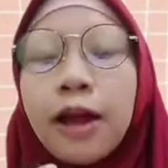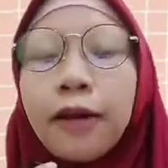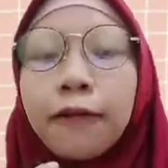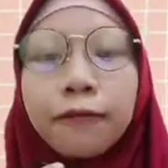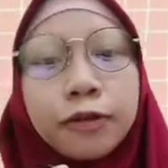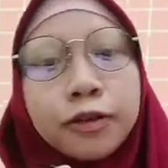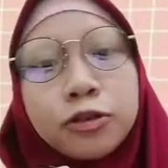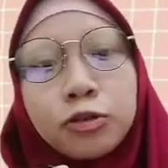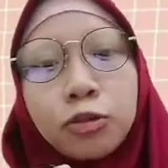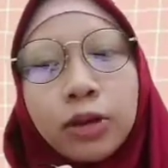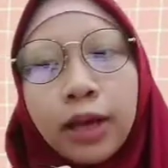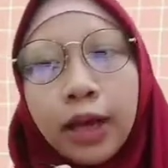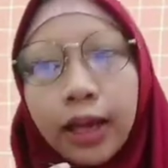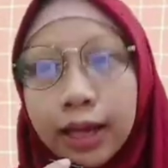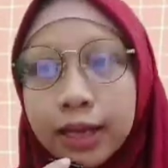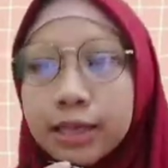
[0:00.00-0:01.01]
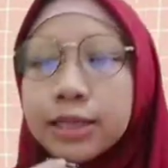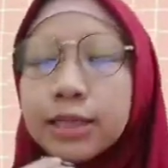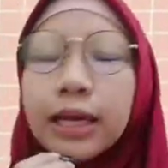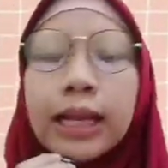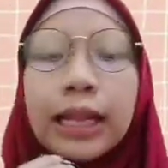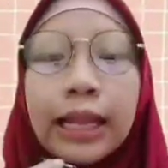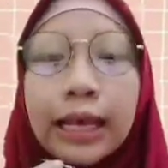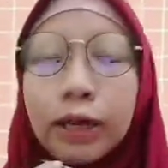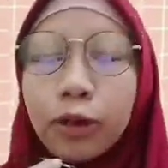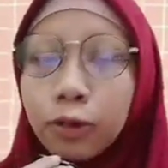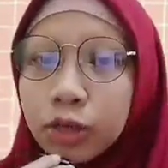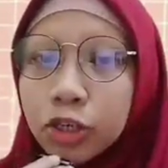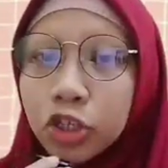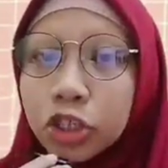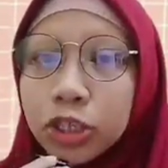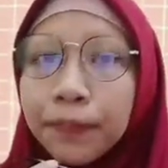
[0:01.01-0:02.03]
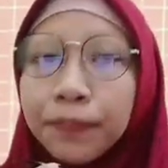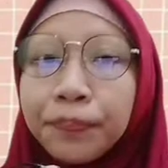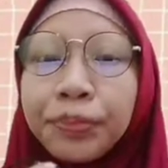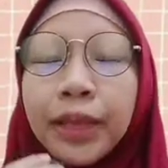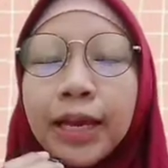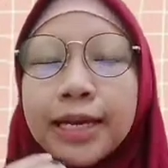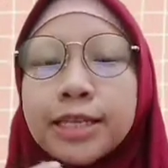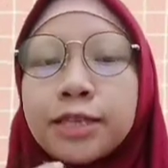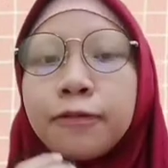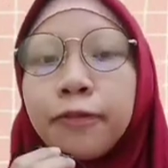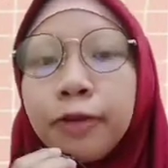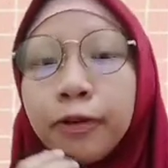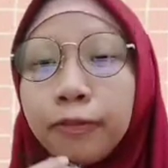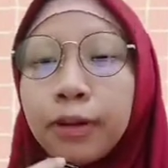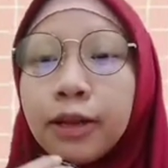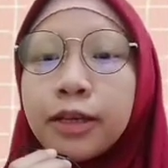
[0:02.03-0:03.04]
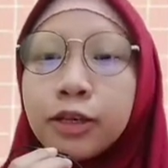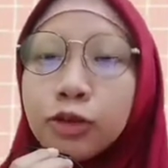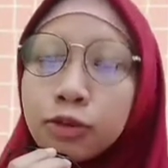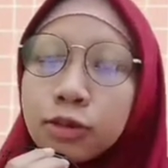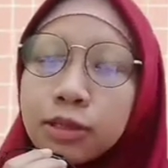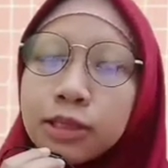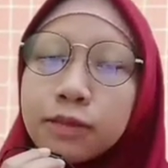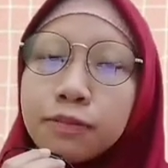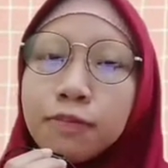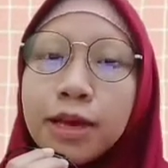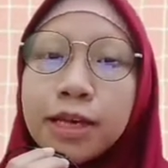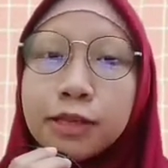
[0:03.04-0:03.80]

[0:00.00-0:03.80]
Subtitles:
First one is a language is verbally used